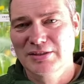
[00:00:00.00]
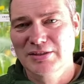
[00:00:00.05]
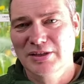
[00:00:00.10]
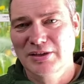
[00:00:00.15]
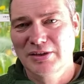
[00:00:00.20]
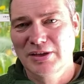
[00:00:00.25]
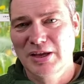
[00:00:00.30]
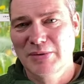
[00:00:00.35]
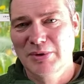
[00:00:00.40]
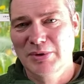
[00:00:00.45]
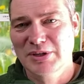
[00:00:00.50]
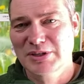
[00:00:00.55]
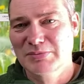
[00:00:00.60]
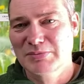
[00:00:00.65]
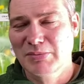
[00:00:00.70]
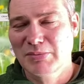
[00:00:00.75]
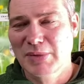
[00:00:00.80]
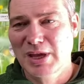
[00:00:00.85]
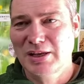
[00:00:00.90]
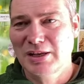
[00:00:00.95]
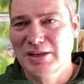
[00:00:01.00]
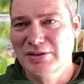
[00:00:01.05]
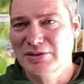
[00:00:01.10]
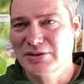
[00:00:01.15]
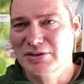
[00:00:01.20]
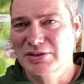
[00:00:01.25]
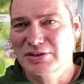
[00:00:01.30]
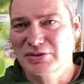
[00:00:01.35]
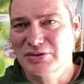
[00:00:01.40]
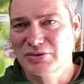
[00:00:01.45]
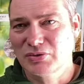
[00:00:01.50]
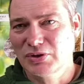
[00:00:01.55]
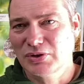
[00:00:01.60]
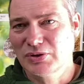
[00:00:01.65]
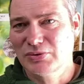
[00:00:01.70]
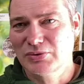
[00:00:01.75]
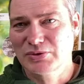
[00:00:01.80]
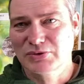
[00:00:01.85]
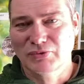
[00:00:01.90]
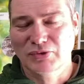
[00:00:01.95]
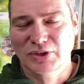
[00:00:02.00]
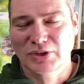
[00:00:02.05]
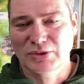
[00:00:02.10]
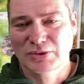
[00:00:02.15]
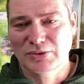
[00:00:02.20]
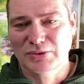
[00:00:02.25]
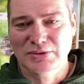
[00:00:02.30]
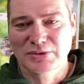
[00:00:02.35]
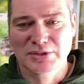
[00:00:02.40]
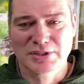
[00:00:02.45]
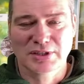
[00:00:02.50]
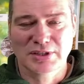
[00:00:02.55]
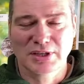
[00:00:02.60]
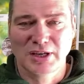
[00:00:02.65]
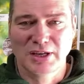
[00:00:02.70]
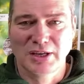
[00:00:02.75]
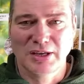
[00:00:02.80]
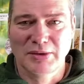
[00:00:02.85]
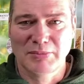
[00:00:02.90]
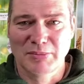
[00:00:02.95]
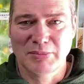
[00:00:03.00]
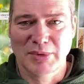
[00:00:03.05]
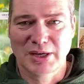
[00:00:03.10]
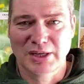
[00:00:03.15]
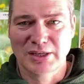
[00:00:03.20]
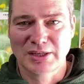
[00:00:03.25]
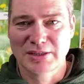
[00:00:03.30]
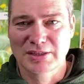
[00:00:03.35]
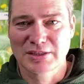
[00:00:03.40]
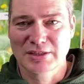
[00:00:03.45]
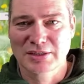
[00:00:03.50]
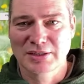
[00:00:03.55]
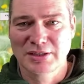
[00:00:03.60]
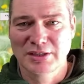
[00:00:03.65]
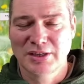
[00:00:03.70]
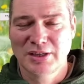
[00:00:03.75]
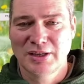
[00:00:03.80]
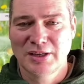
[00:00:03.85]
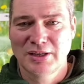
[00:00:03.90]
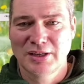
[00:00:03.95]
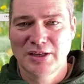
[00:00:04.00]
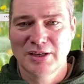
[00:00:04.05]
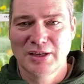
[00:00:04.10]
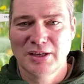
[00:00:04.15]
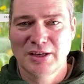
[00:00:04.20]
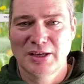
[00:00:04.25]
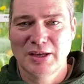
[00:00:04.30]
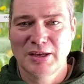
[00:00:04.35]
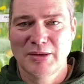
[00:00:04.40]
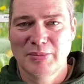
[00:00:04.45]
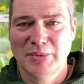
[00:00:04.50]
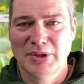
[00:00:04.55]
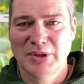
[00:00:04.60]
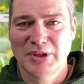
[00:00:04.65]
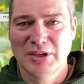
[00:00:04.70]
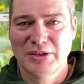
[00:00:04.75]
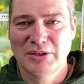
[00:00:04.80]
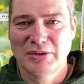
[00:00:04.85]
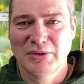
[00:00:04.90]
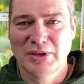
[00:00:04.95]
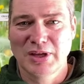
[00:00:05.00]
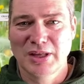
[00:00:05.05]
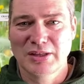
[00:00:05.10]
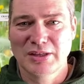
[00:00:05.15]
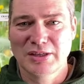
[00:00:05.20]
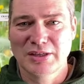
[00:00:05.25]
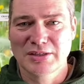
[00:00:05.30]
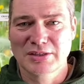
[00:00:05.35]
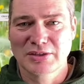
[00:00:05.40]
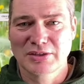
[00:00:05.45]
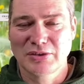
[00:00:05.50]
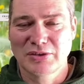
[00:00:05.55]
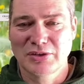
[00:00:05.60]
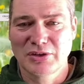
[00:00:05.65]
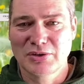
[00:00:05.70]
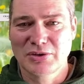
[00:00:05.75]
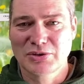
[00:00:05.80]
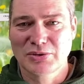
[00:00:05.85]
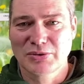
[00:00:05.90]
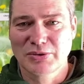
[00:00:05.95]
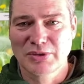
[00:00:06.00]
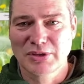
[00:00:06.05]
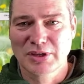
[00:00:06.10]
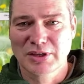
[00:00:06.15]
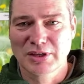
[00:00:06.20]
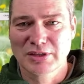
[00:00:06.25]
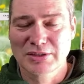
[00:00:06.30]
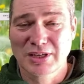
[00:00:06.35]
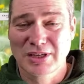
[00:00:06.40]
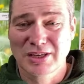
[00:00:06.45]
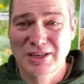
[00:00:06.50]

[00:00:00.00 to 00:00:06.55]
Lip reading: So yeah, but it's mainly just shrews, voles, mice, but you do get these unusual things.